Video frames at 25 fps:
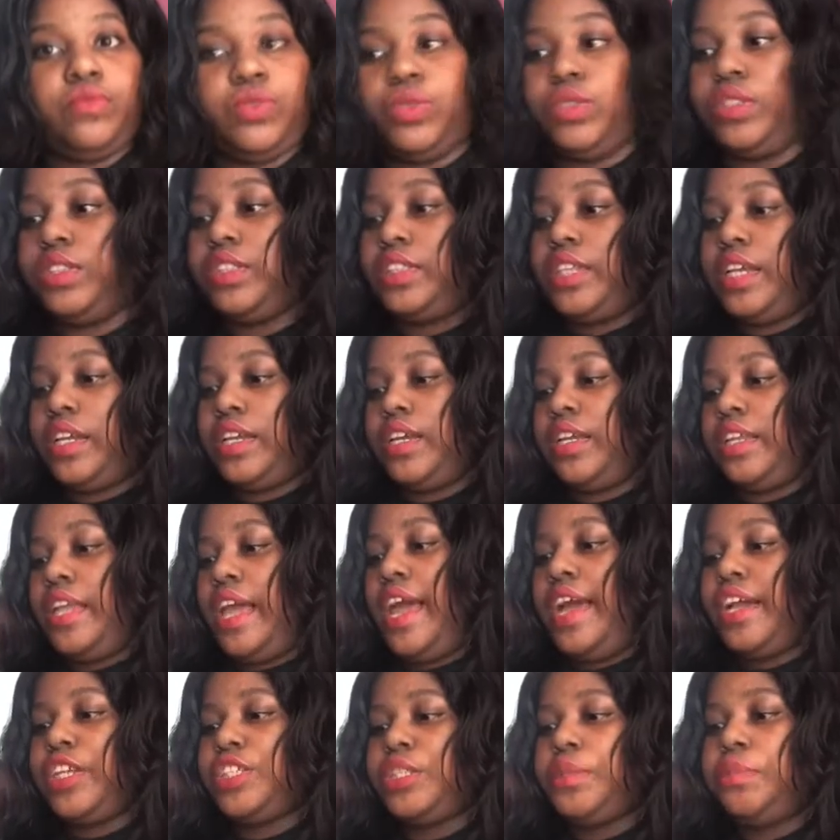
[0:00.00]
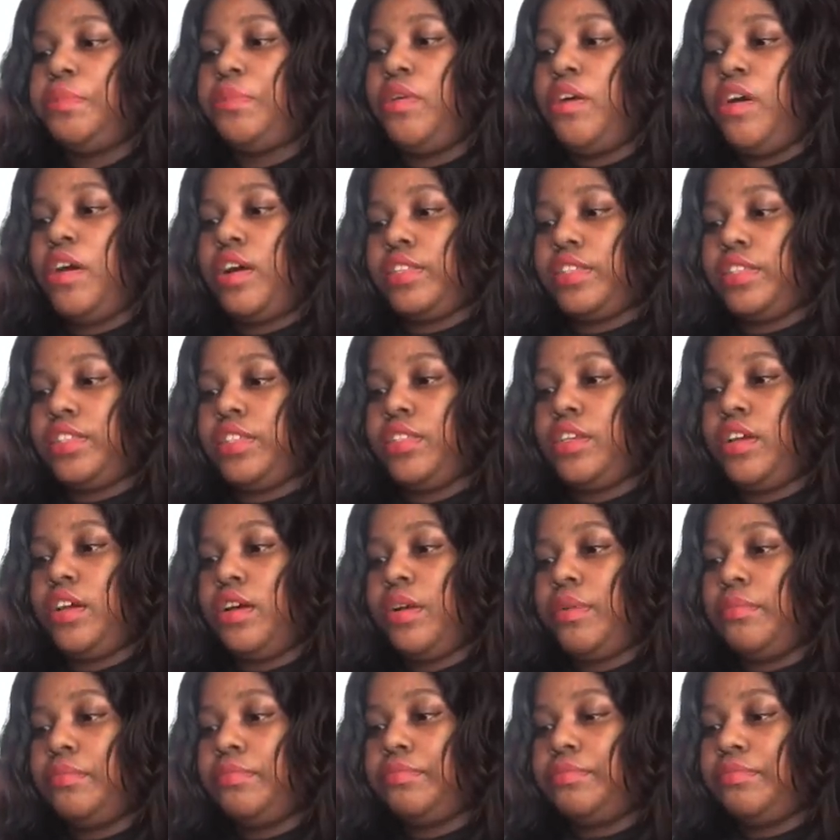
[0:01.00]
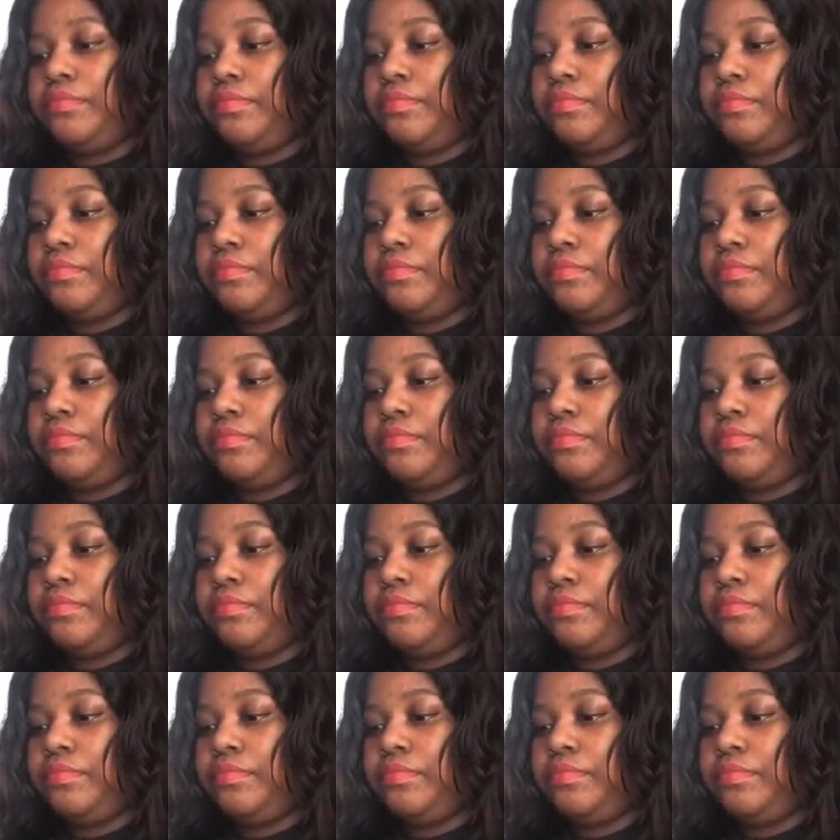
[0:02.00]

one second. I actually bought some,